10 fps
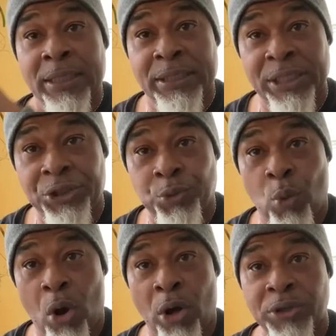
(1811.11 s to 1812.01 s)
dish
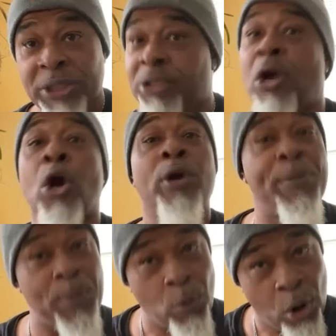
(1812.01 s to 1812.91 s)
and hurry
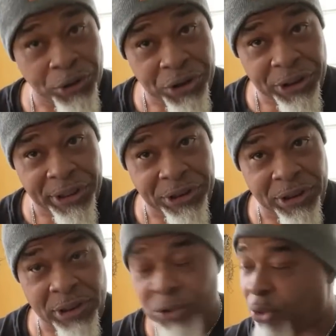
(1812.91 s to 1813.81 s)
up and wash your
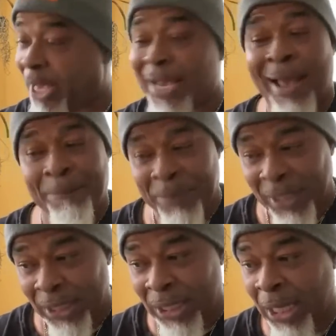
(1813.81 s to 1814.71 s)
dishes. You ain't got
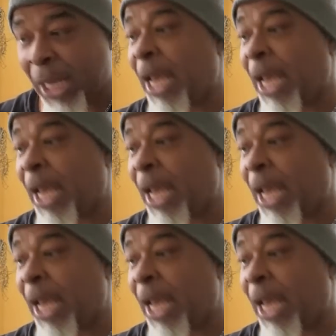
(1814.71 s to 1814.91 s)
many.